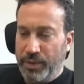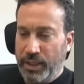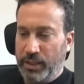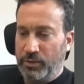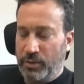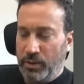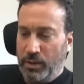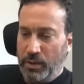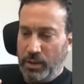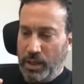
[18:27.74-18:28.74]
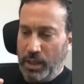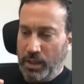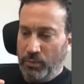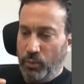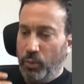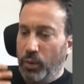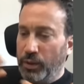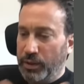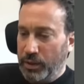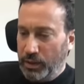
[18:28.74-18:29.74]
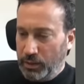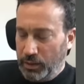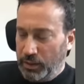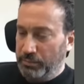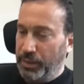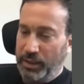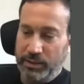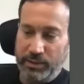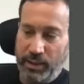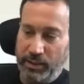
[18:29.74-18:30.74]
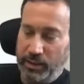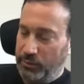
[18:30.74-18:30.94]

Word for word: that uh, working in Palestine,